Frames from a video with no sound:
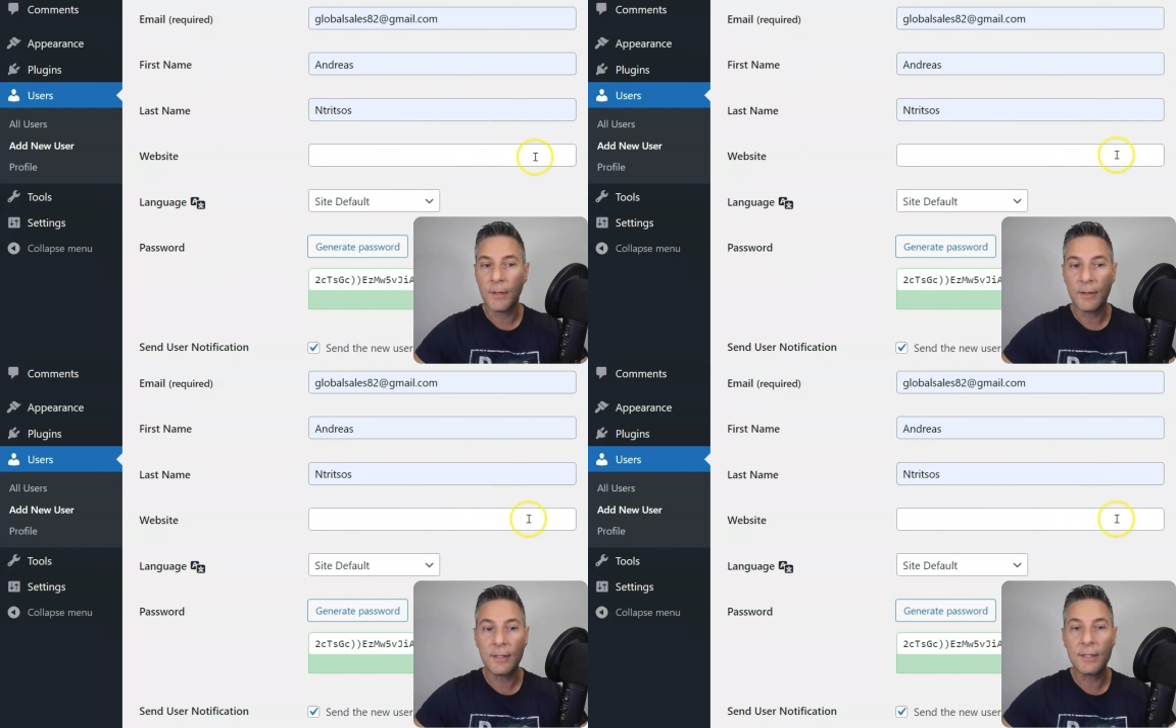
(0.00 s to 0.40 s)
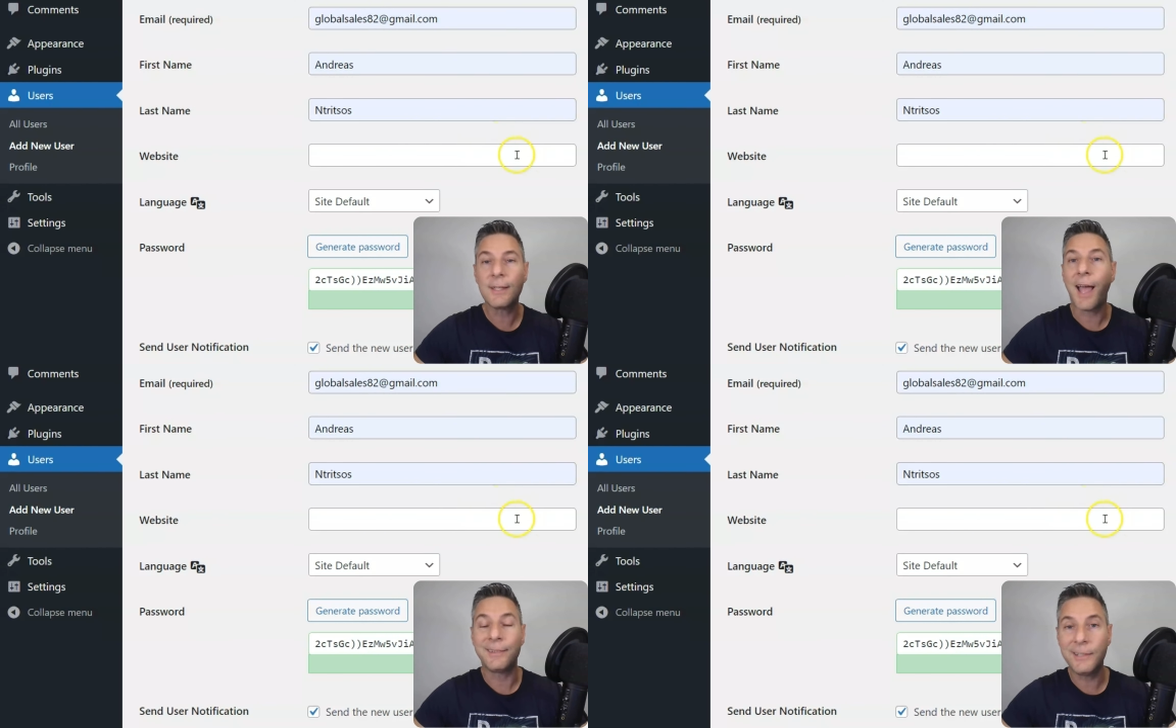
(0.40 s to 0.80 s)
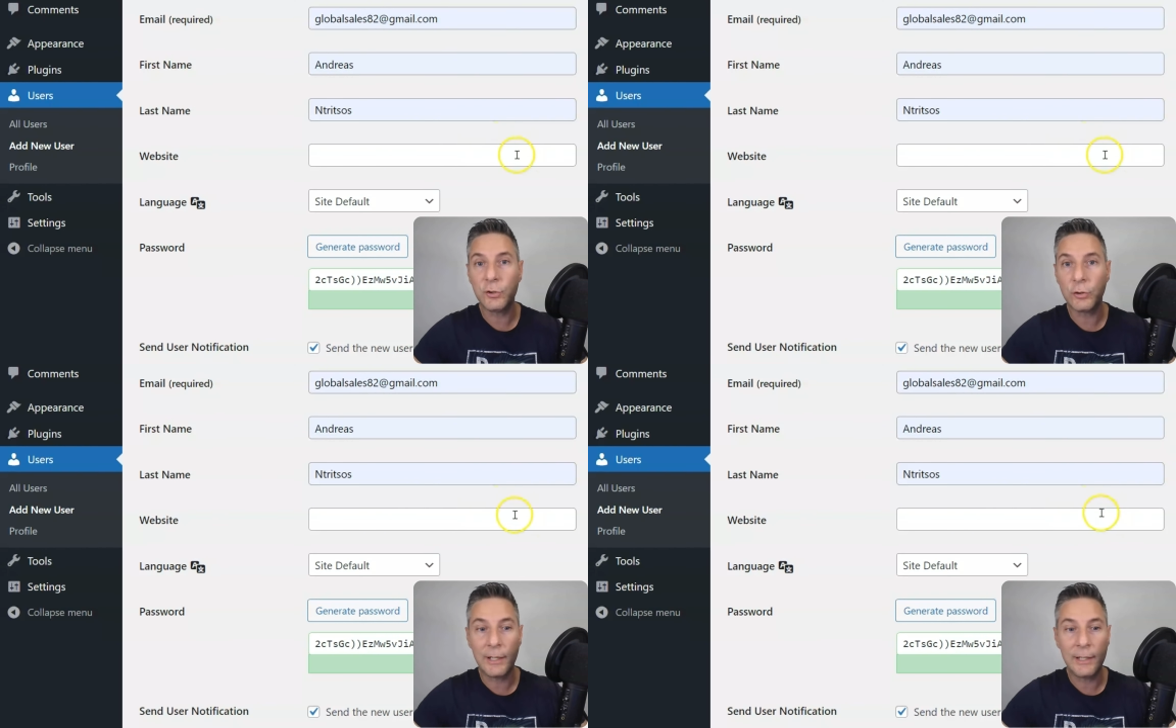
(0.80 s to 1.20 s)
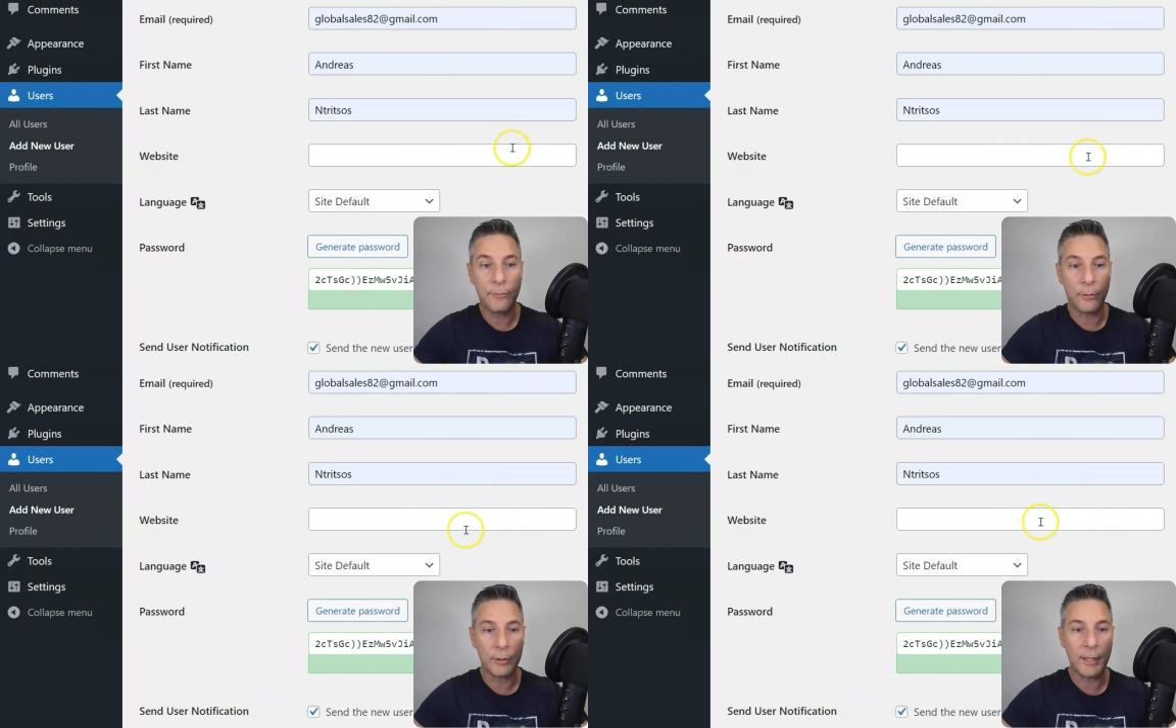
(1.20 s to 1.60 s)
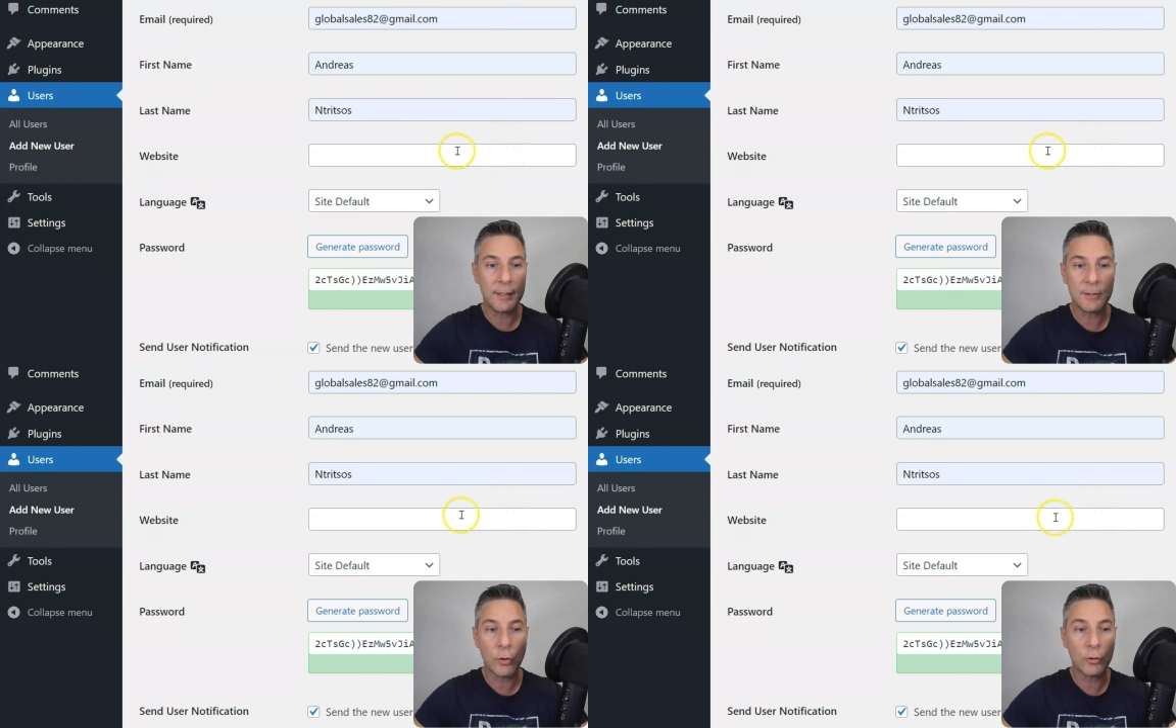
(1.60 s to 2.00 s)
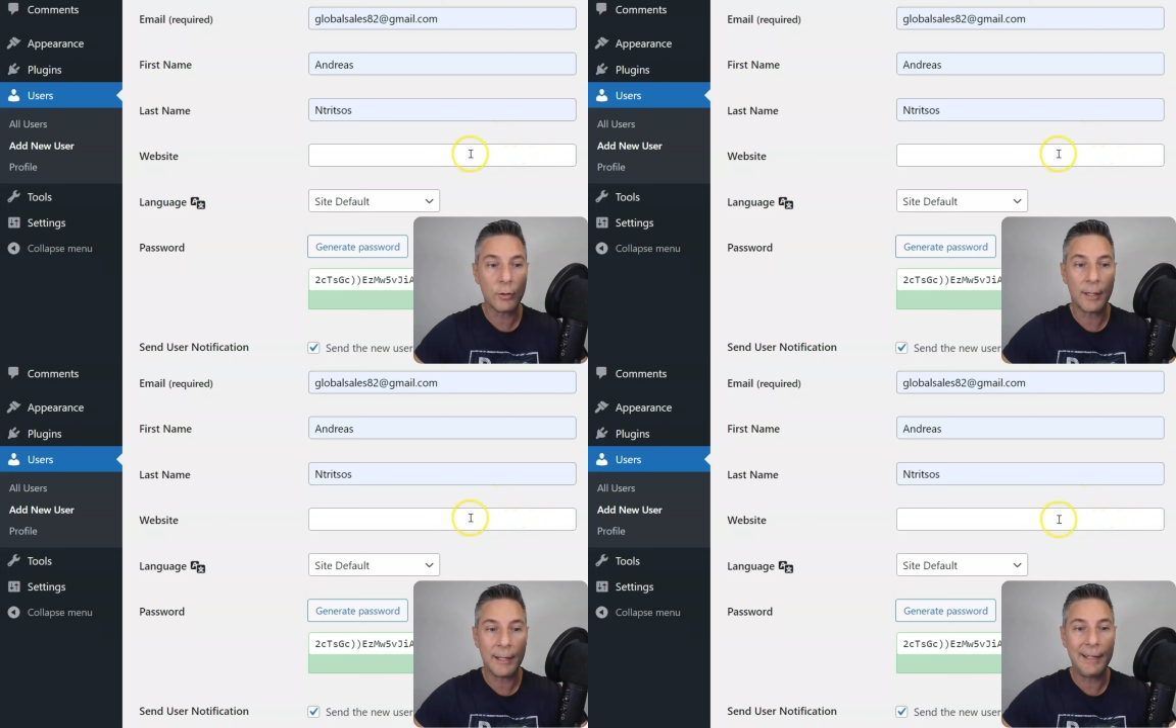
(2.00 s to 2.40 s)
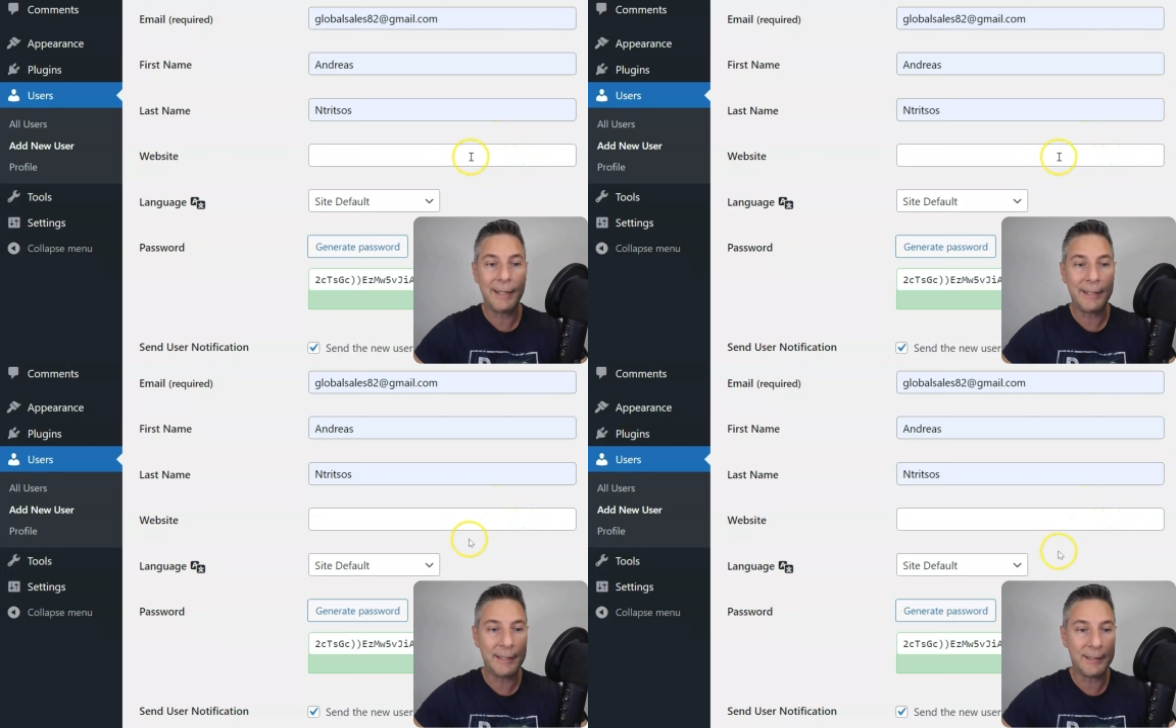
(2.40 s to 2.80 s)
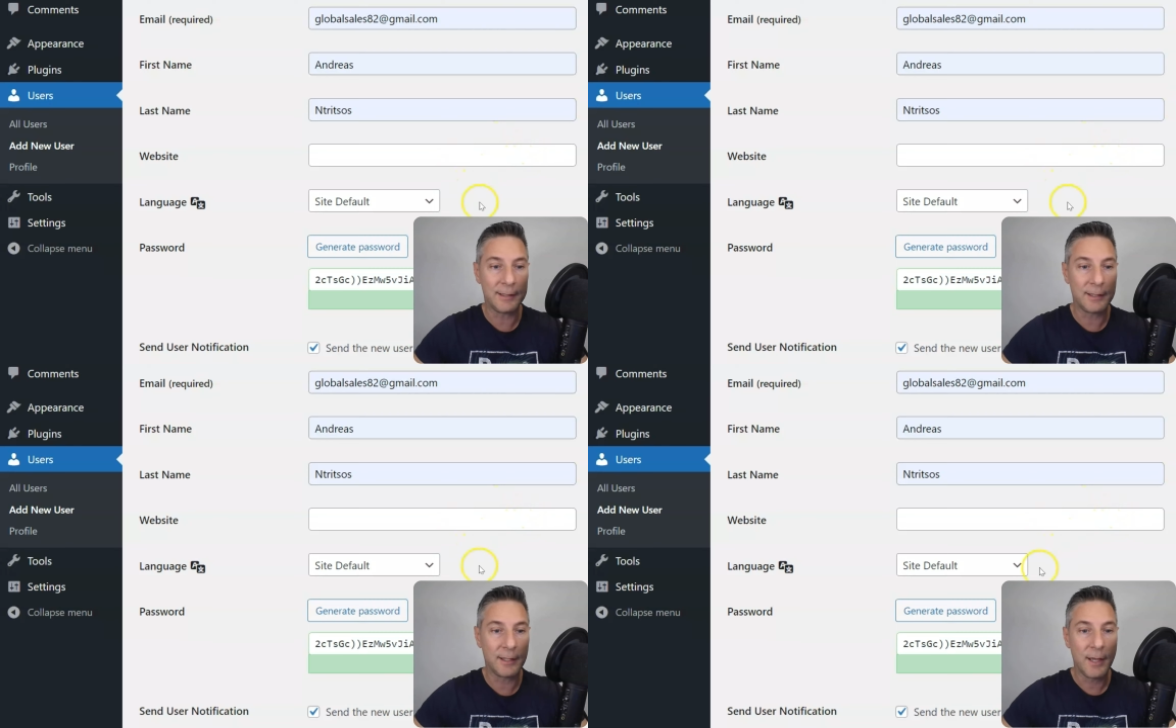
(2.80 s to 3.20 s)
This is additional info, okay? It's not really needed.